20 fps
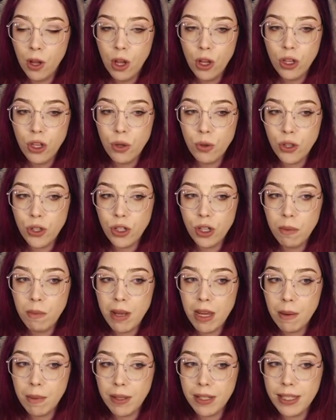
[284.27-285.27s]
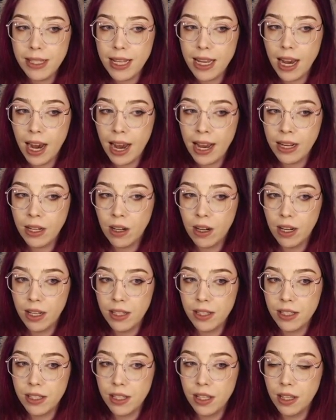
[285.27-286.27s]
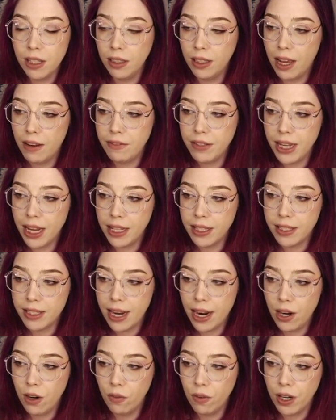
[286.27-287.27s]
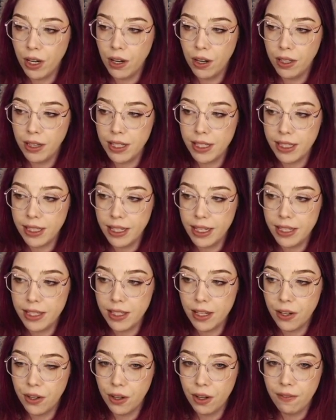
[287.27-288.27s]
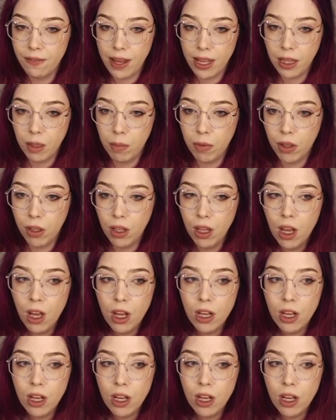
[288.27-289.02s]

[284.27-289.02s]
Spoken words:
You should be able to see icons to the left-hand side over here on this list under available.